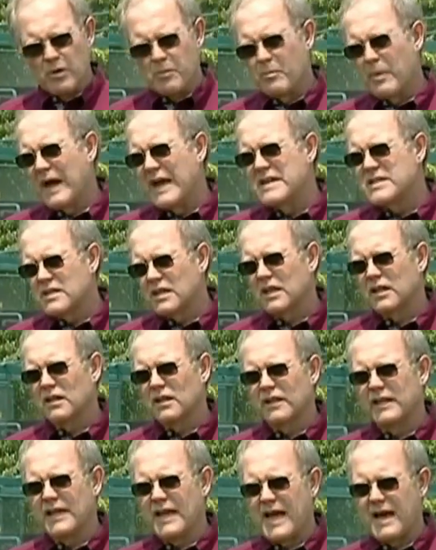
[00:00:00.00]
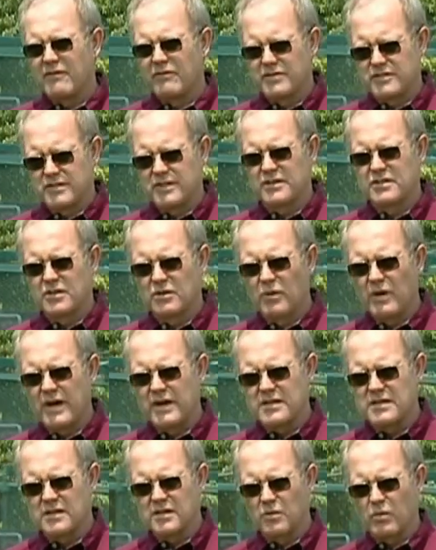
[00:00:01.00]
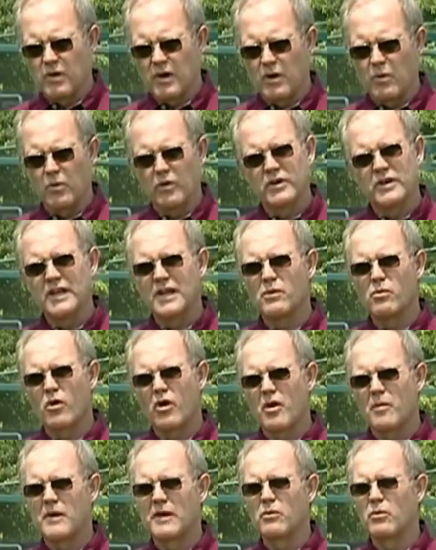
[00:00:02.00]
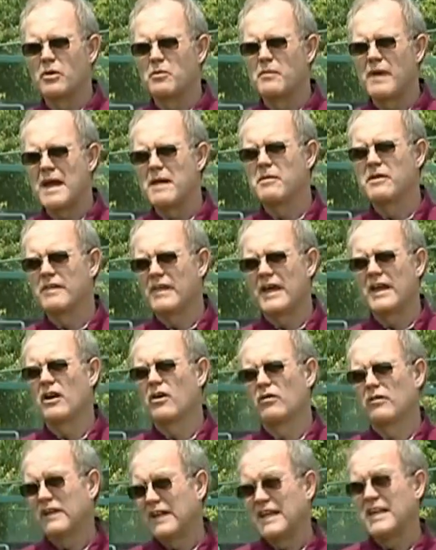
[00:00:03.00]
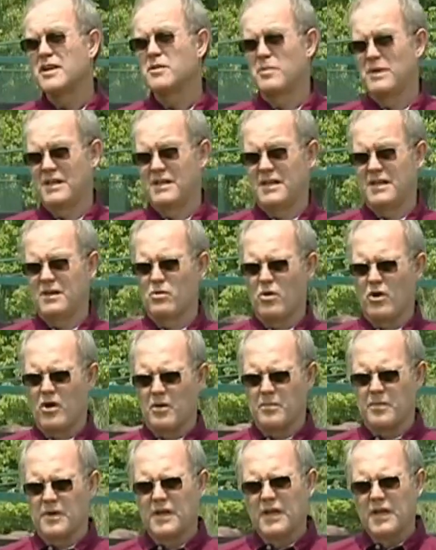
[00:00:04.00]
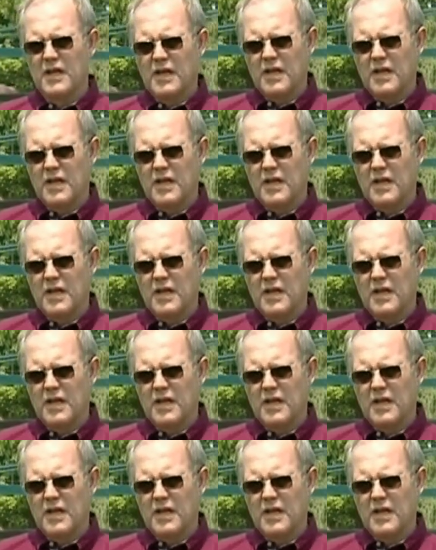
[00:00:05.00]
We basically have a situation where we're deworming when maybe they don't need to be dewormed.